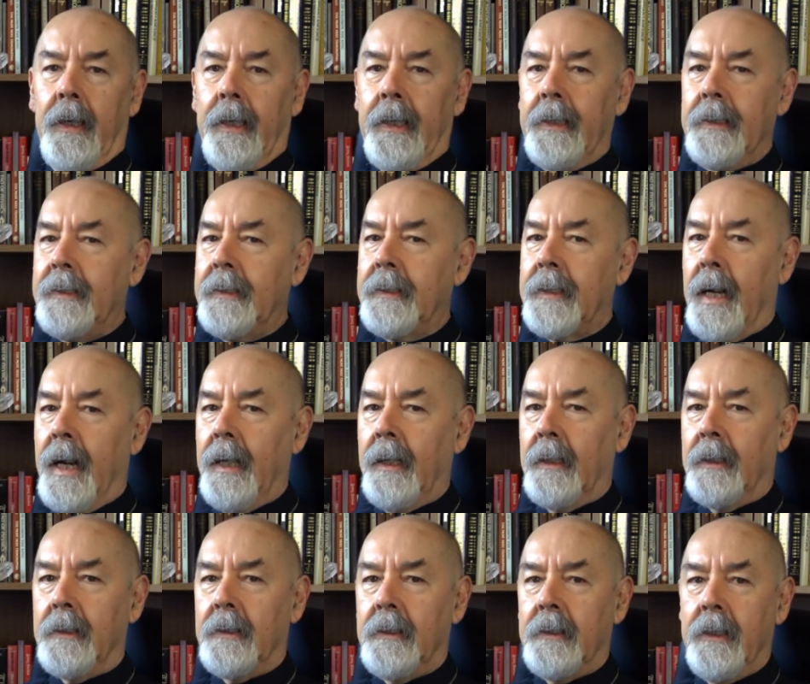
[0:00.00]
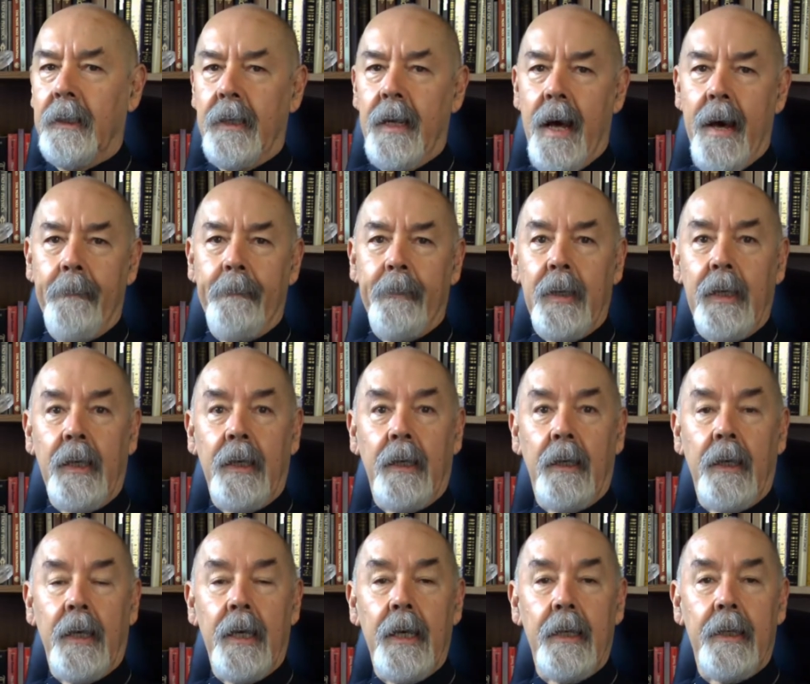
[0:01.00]
His silence did not
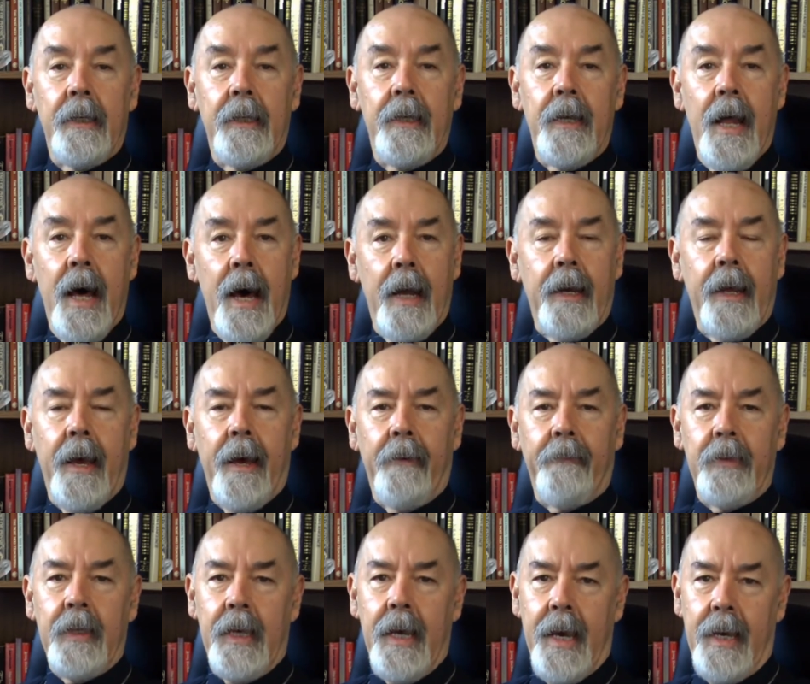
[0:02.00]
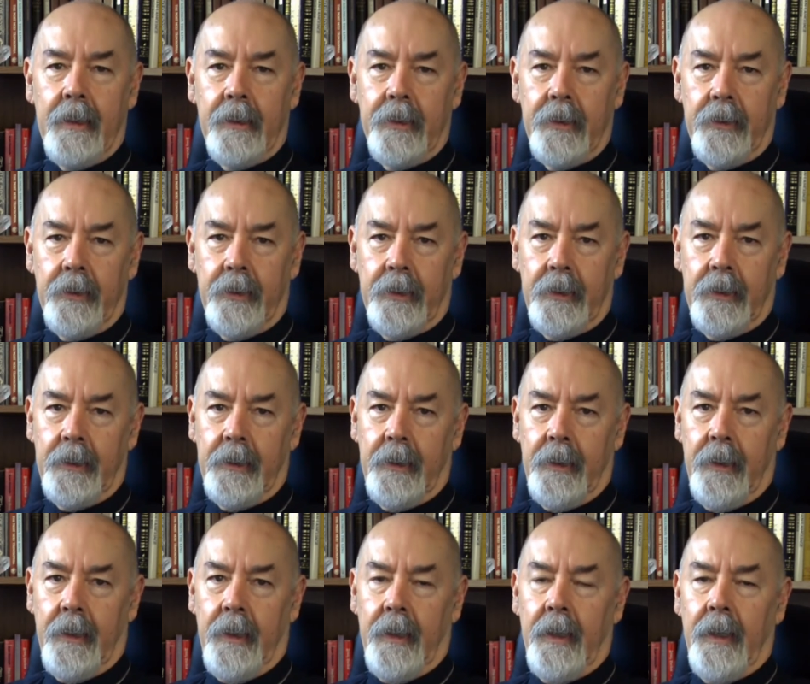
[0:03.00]
mean he did not have the answers.
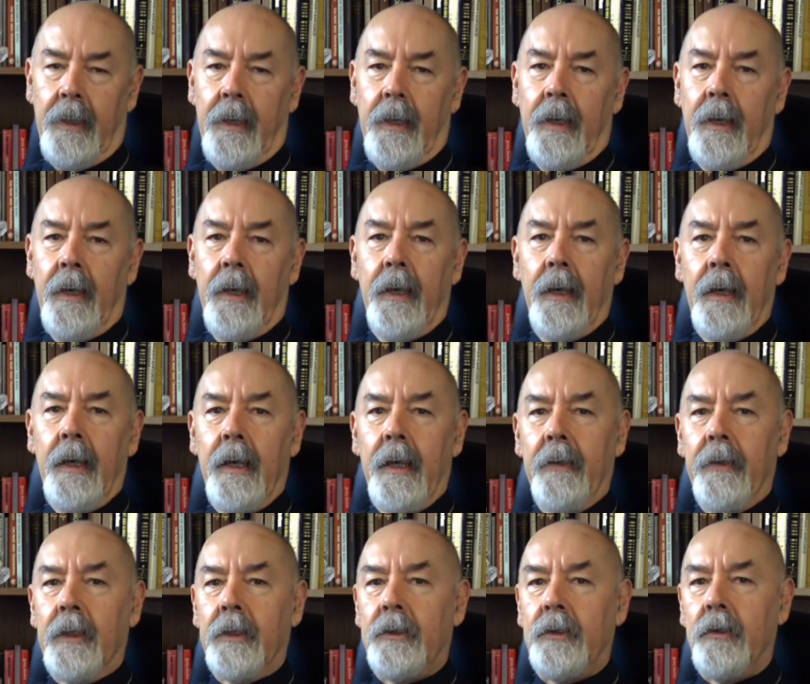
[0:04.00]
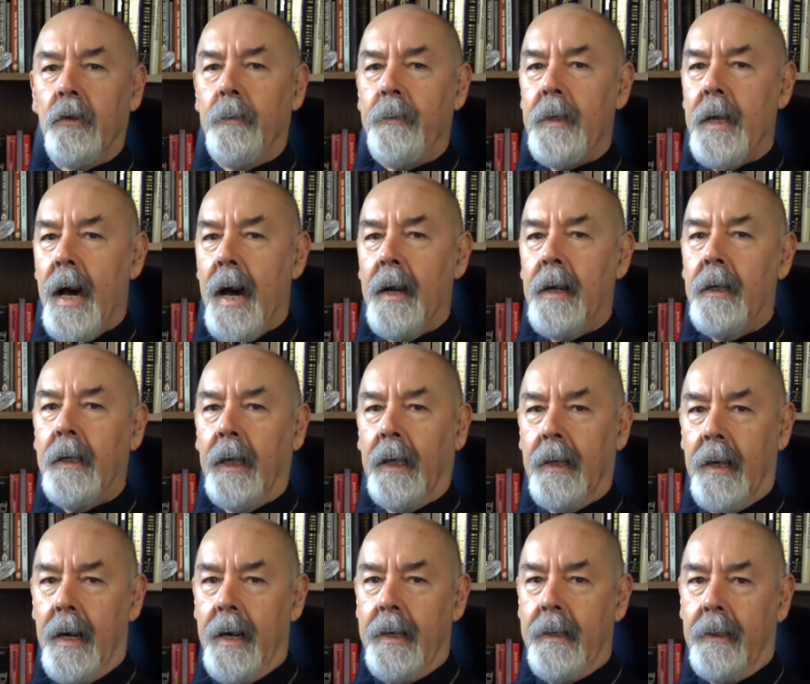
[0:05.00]
In the Samyutta
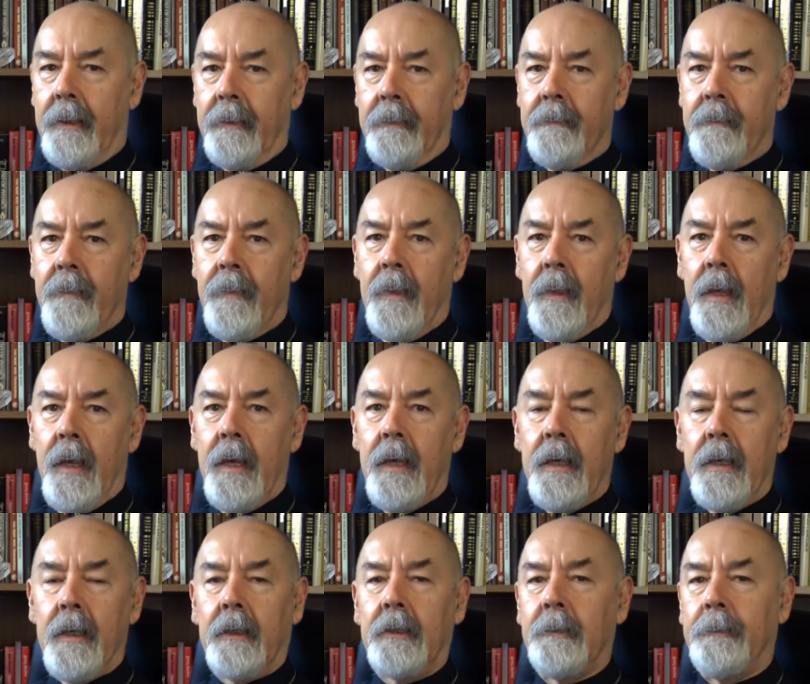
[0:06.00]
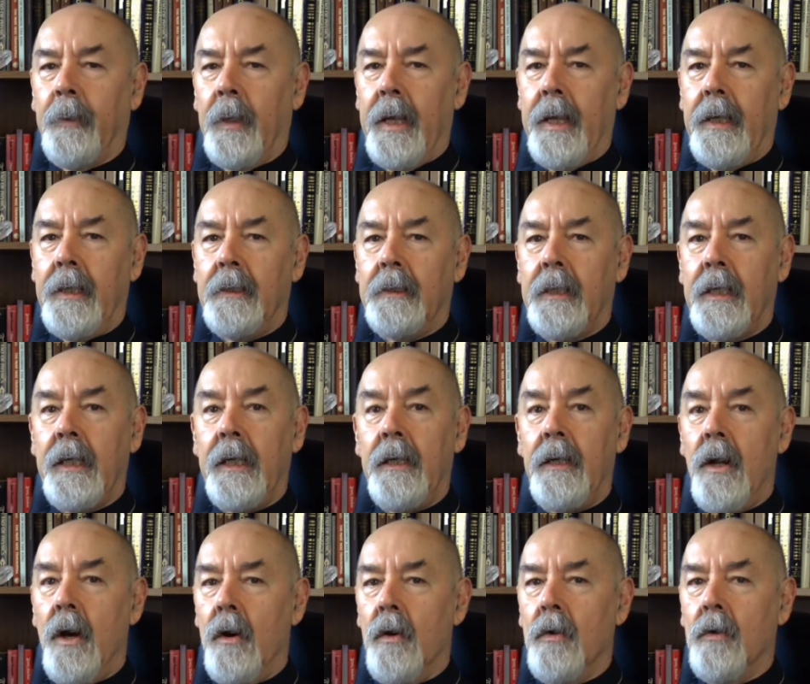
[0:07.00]
Nikaya, he explains he
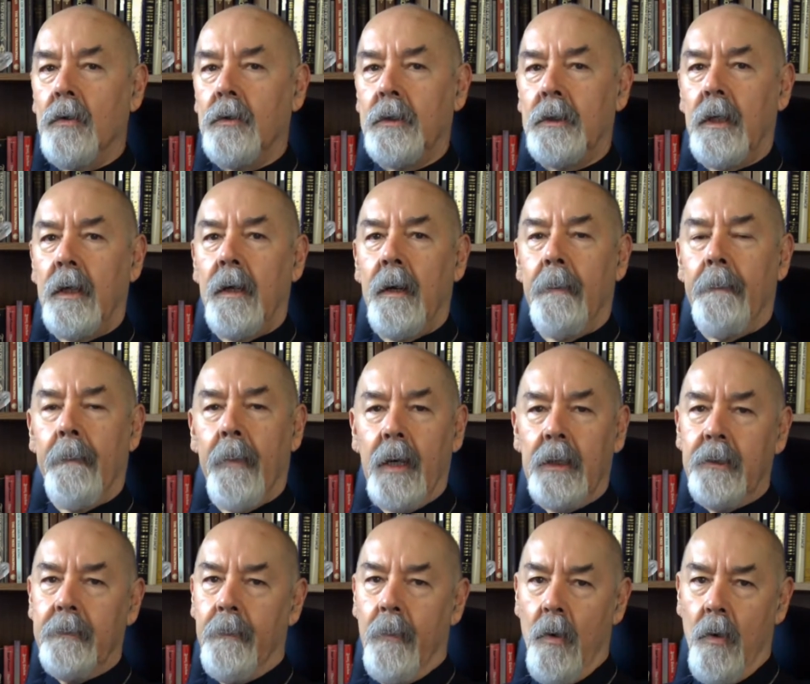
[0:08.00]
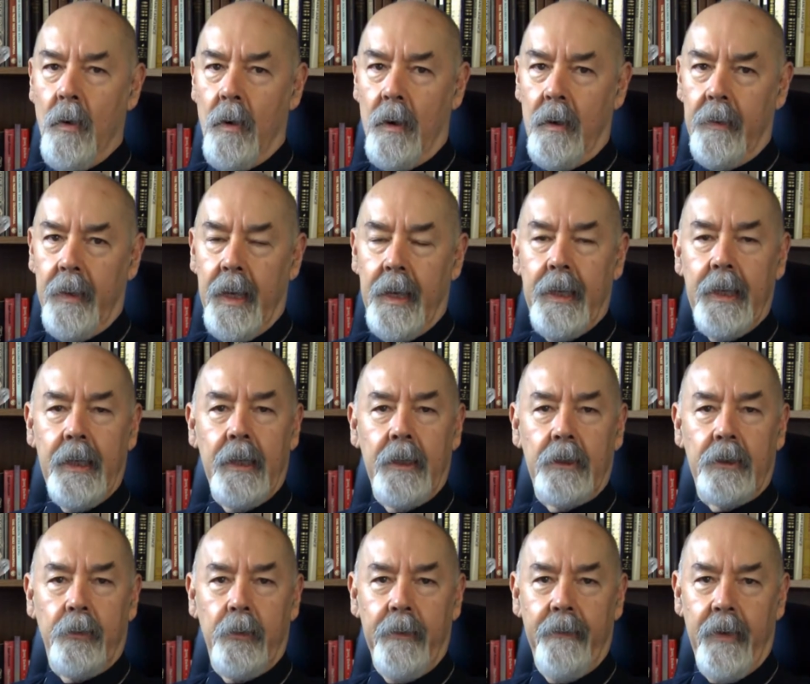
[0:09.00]
knows much more than he
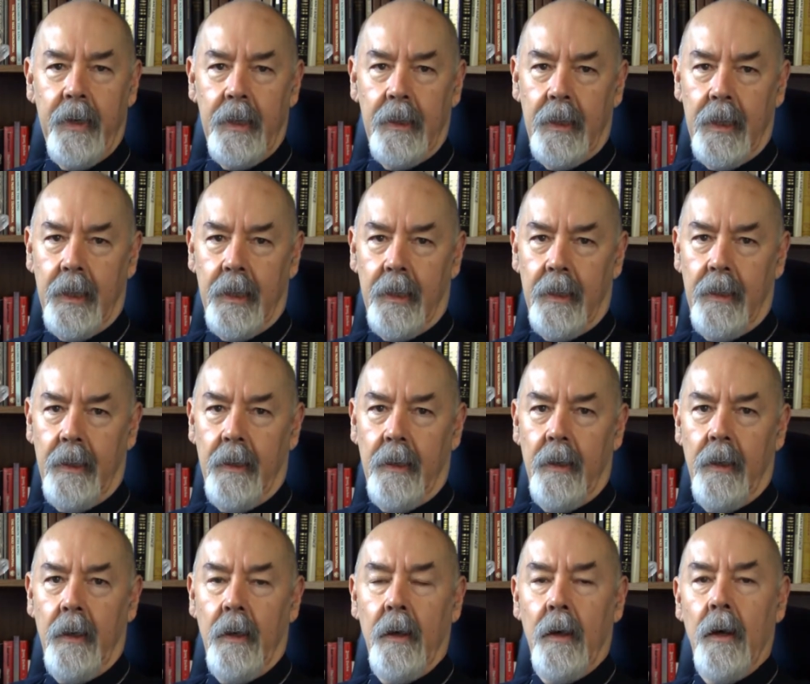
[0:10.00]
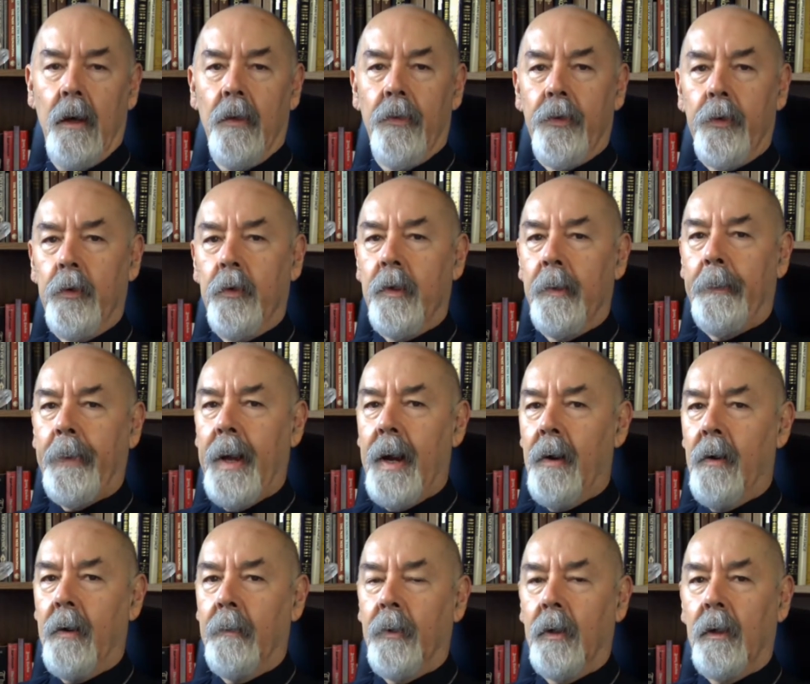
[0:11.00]
is revealing, through the
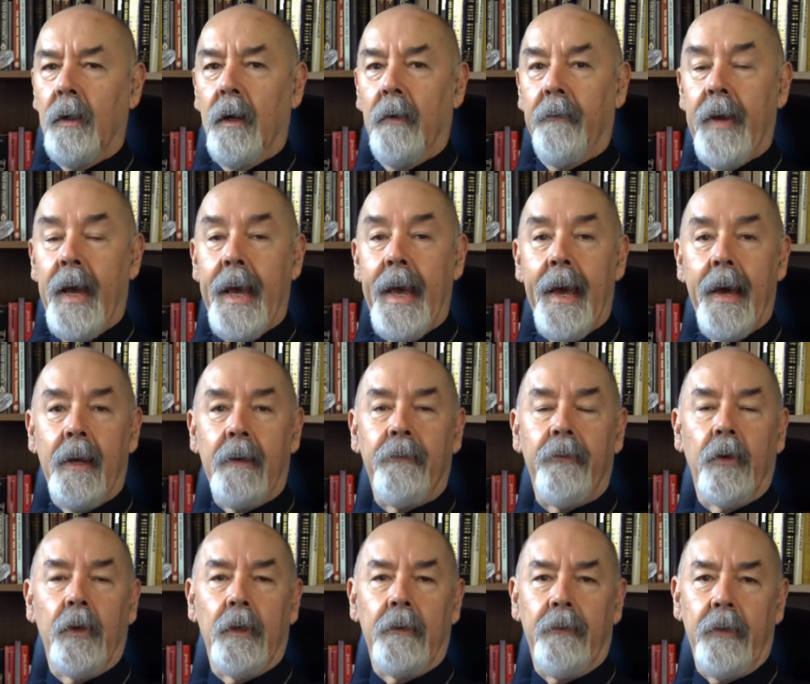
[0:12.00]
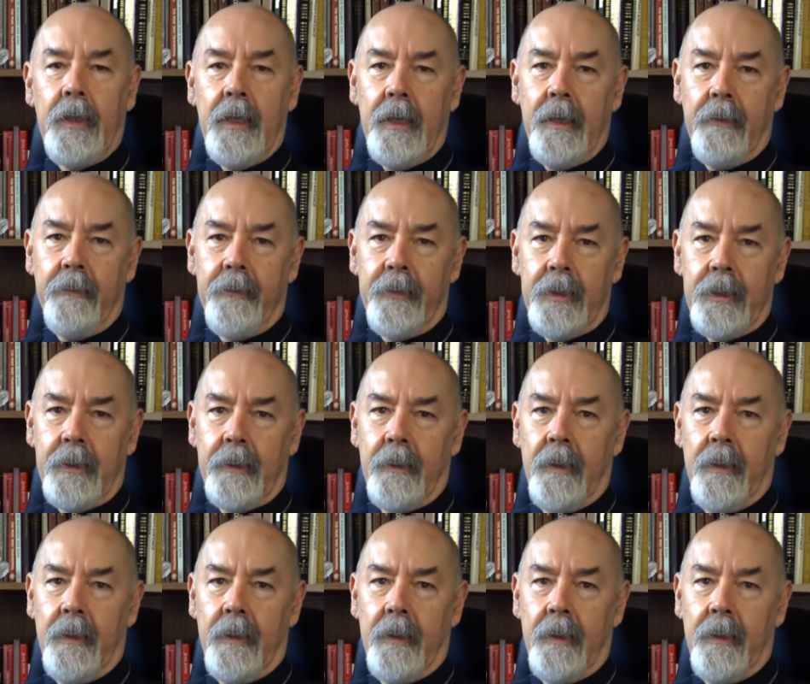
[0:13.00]
parable of a handful of leaves.